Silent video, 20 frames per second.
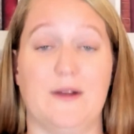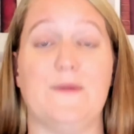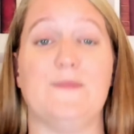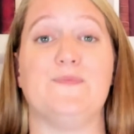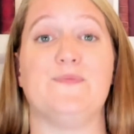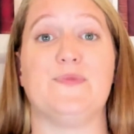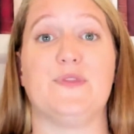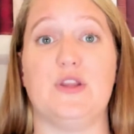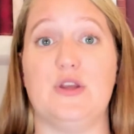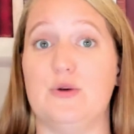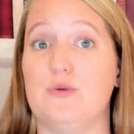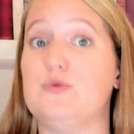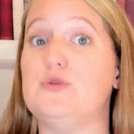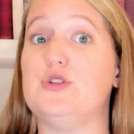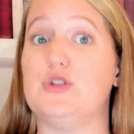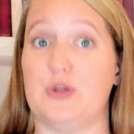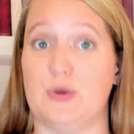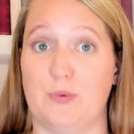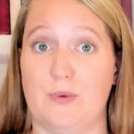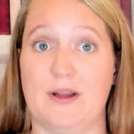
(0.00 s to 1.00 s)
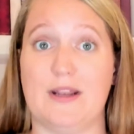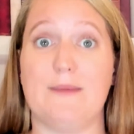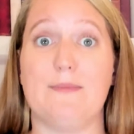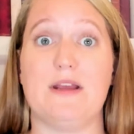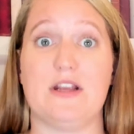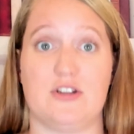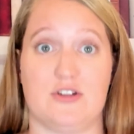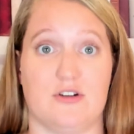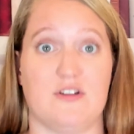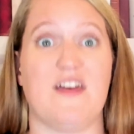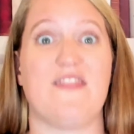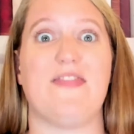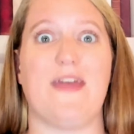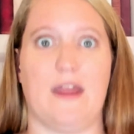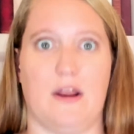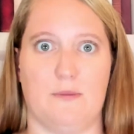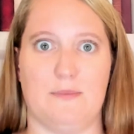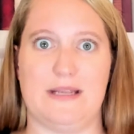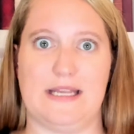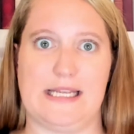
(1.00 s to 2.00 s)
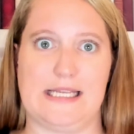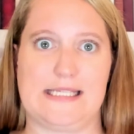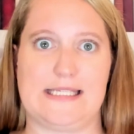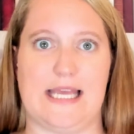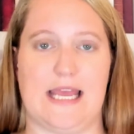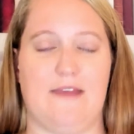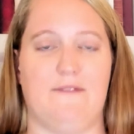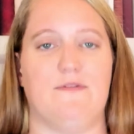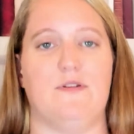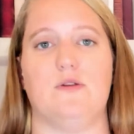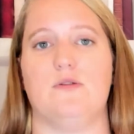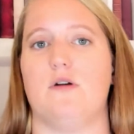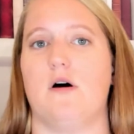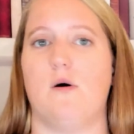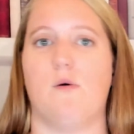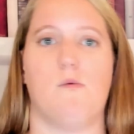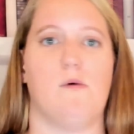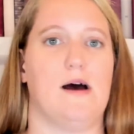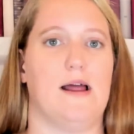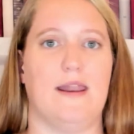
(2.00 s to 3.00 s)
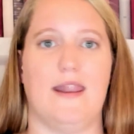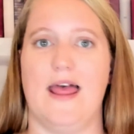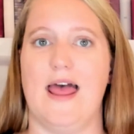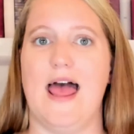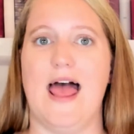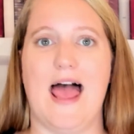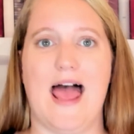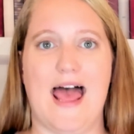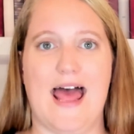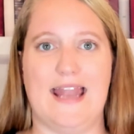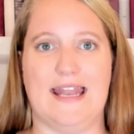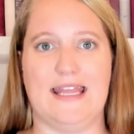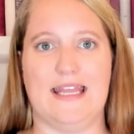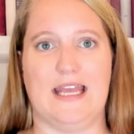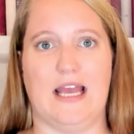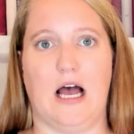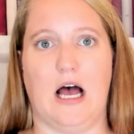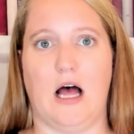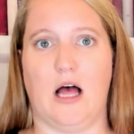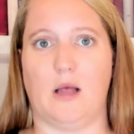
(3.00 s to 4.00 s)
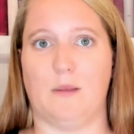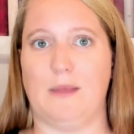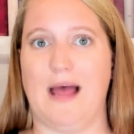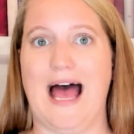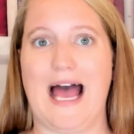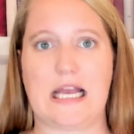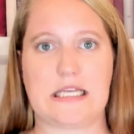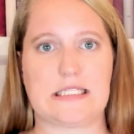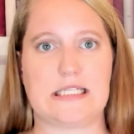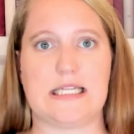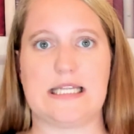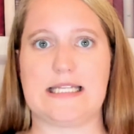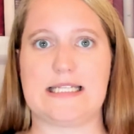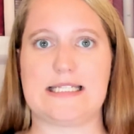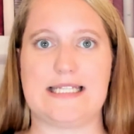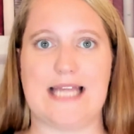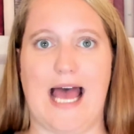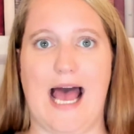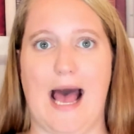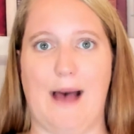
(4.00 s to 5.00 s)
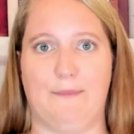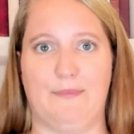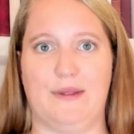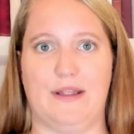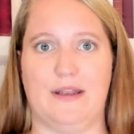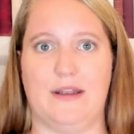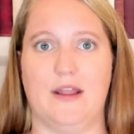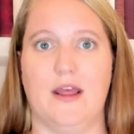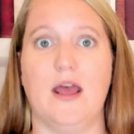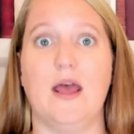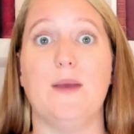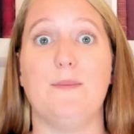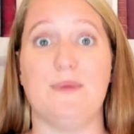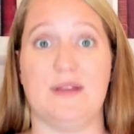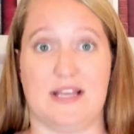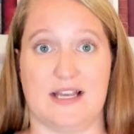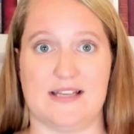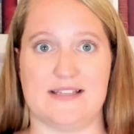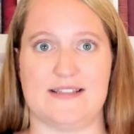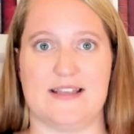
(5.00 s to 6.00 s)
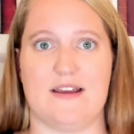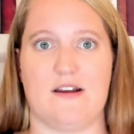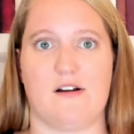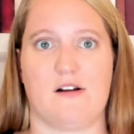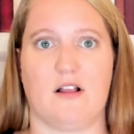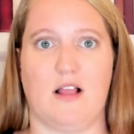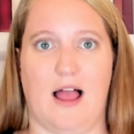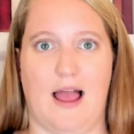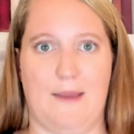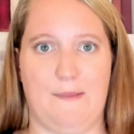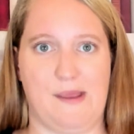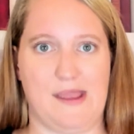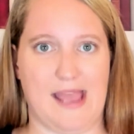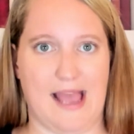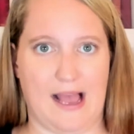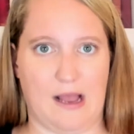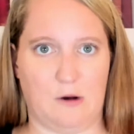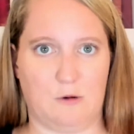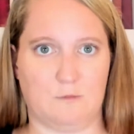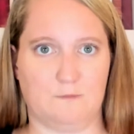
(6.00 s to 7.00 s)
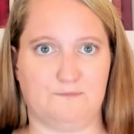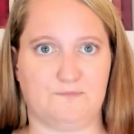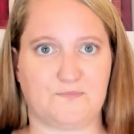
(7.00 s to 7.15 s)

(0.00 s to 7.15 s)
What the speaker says: You do want to make sure that they are being safe. You don't want any accidents to happen because they are climbing out.